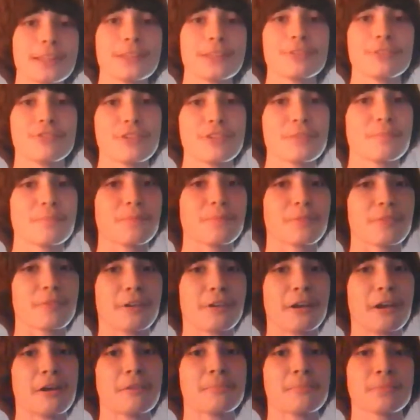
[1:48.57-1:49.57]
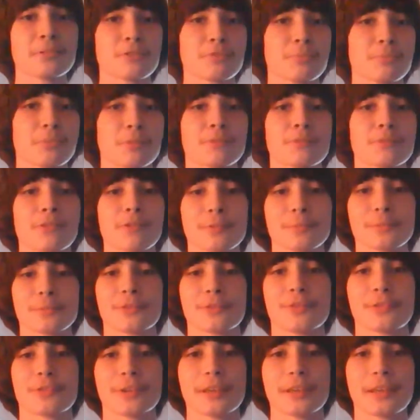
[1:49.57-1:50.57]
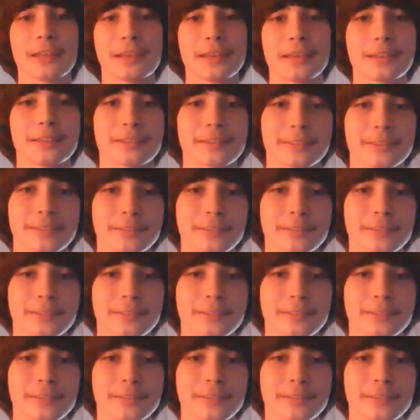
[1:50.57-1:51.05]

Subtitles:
cheap for how much performance you're getting.